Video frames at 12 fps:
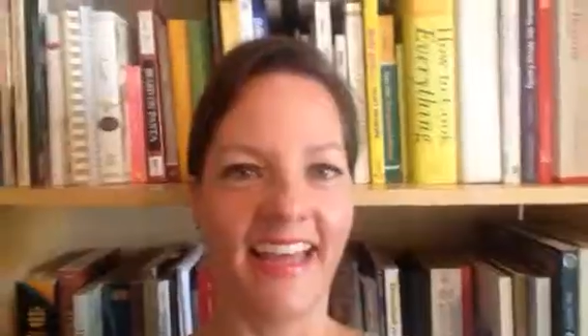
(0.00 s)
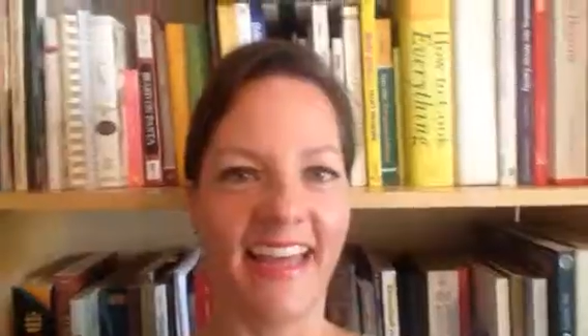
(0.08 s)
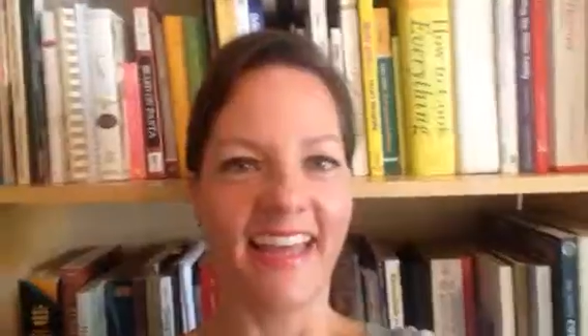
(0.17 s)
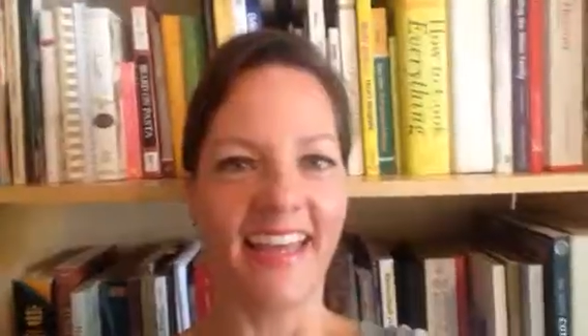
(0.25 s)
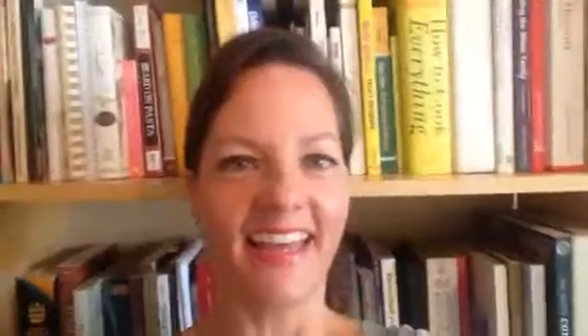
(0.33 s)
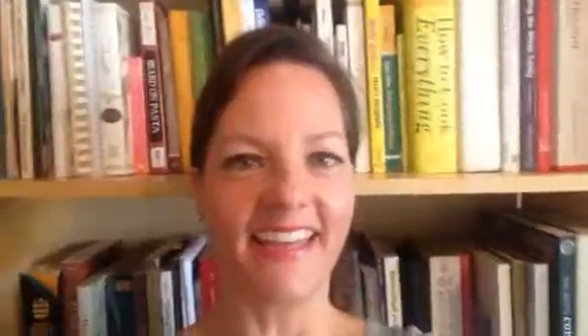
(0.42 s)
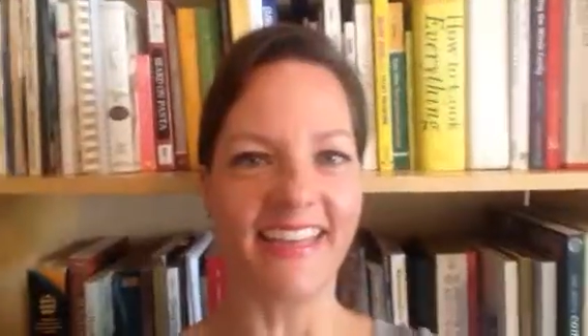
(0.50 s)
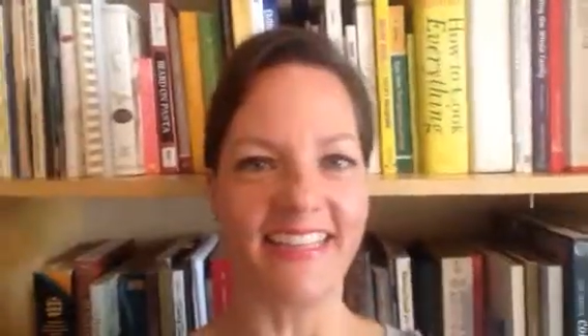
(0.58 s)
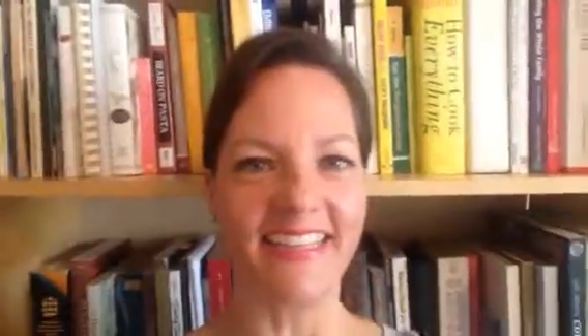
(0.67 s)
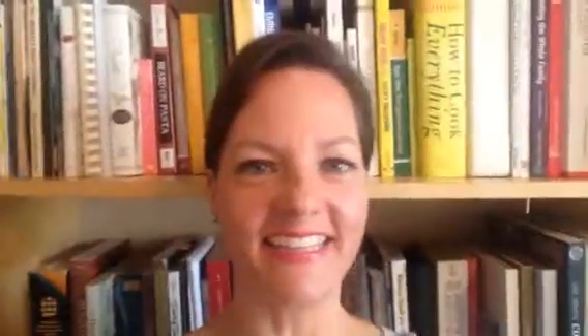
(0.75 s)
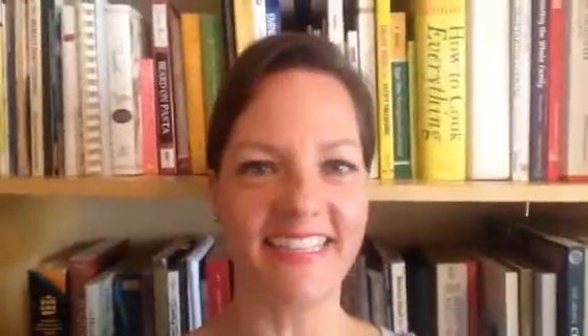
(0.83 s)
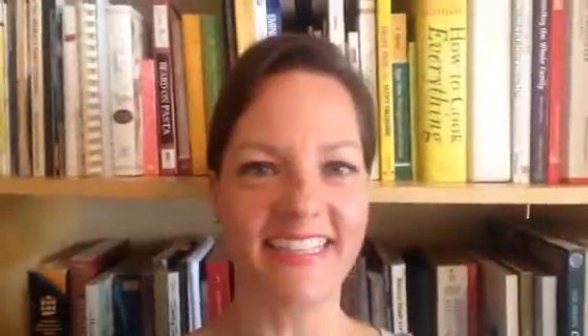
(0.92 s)
Hey,
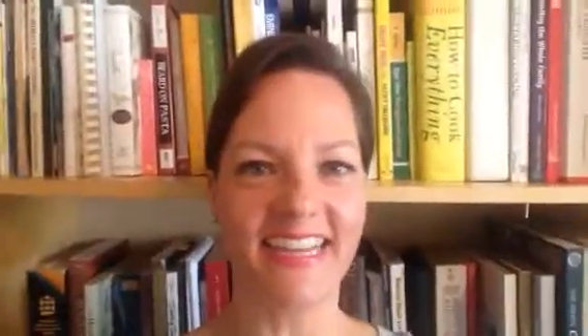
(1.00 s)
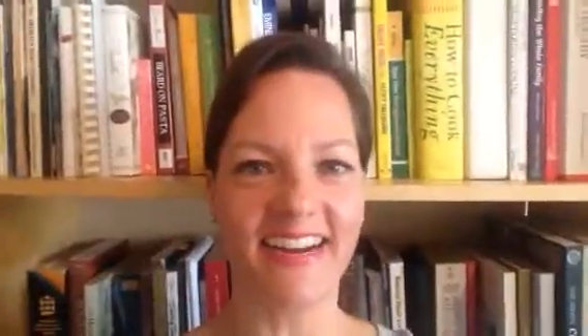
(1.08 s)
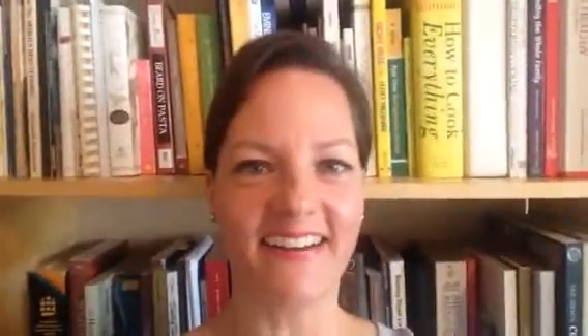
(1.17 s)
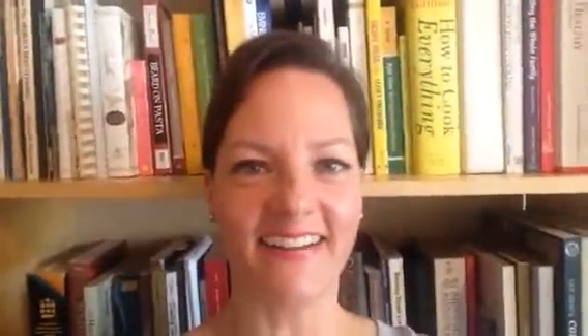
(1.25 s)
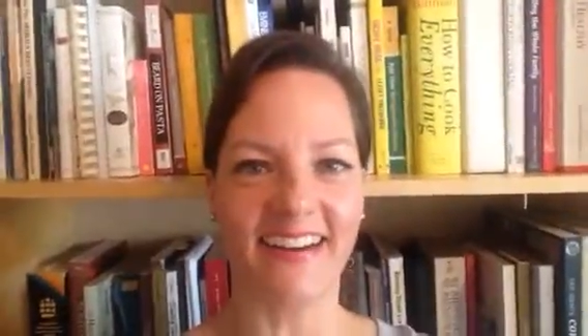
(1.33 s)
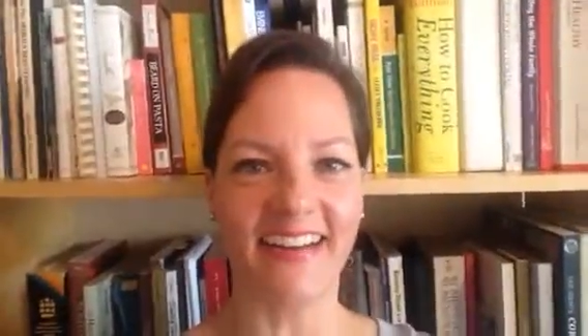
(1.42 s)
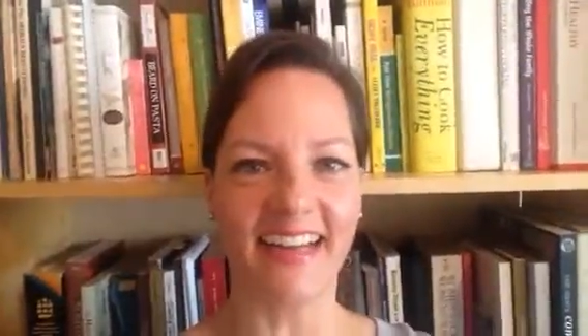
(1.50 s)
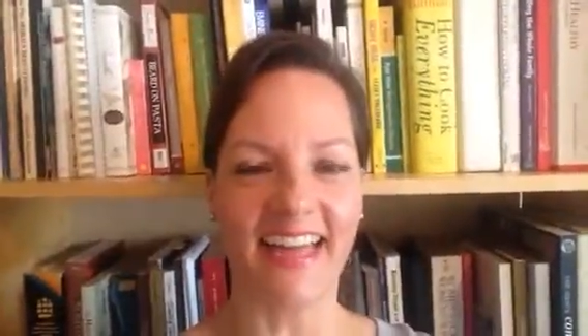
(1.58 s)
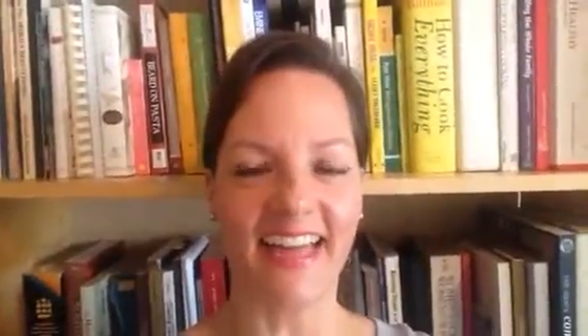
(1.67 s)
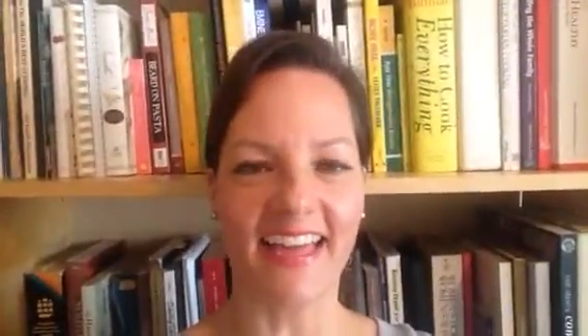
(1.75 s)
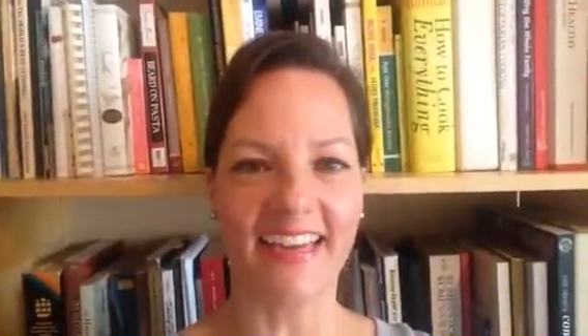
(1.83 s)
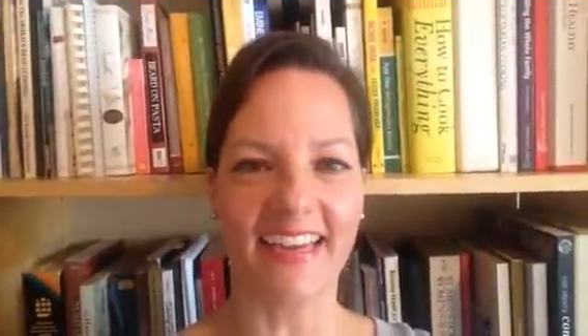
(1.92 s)
this is Tara,
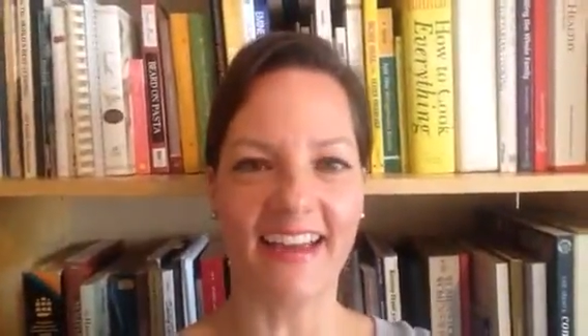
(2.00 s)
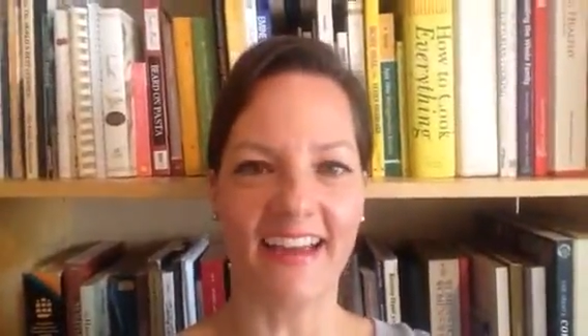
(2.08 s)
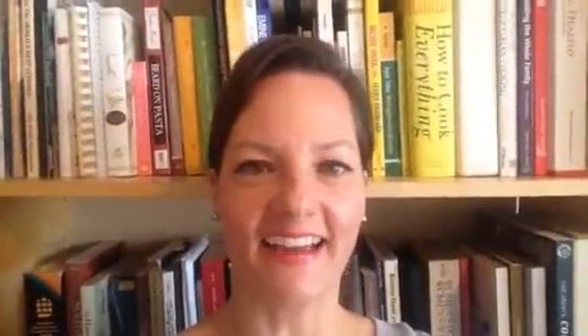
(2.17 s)
and